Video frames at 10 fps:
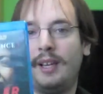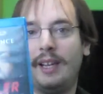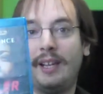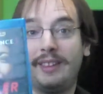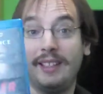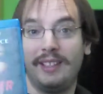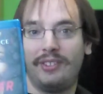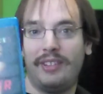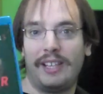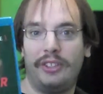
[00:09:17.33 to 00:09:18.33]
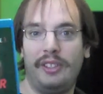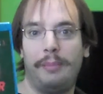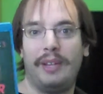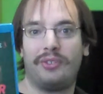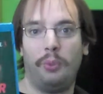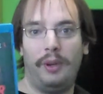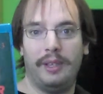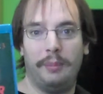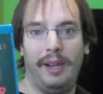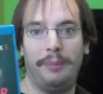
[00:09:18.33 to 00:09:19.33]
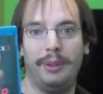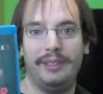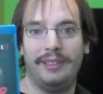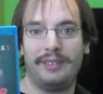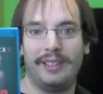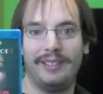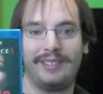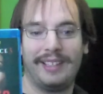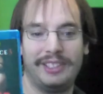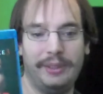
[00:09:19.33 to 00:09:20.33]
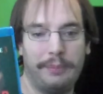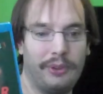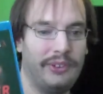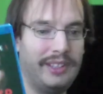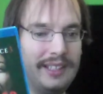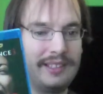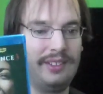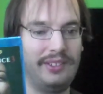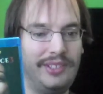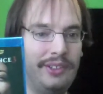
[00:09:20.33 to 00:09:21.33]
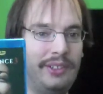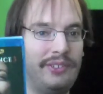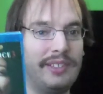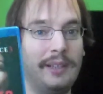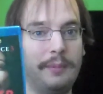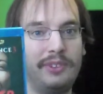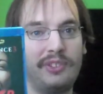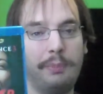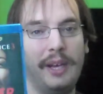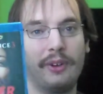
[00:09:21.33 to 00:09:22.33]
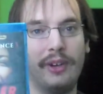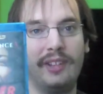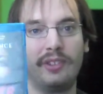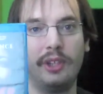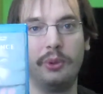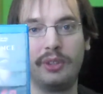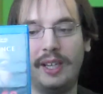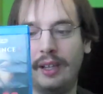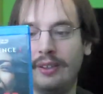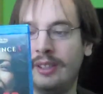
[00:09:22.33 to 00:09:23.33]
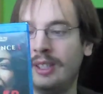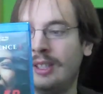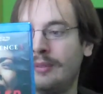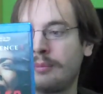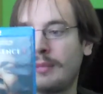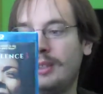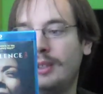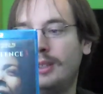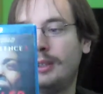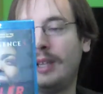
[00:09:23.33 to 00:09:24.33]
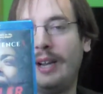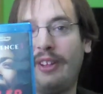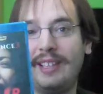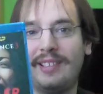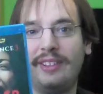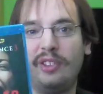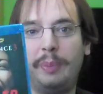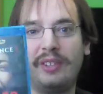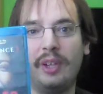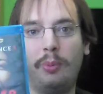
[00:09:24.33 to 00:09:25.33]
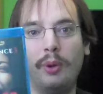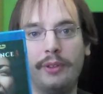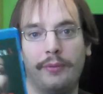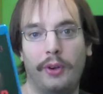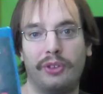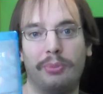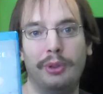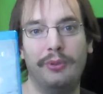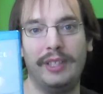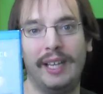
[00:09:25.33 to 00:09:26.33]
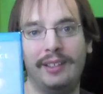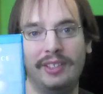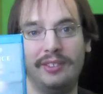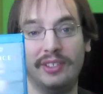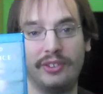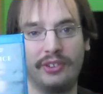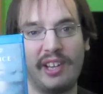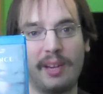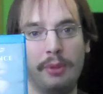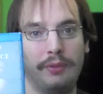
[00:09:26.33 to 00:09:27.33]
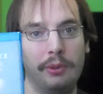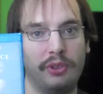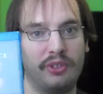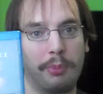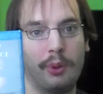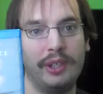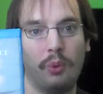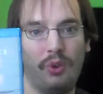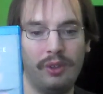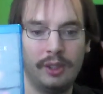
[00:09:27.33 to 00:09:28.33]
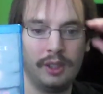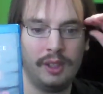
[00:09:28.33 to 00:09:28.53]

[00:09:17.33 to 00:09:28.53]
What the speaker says: And I think this is actually the best one, in my opinion, because I actually personally think that this series gets better as it goes on. I liked how this picked up where the first movie ended, since the second movie was just a prequel.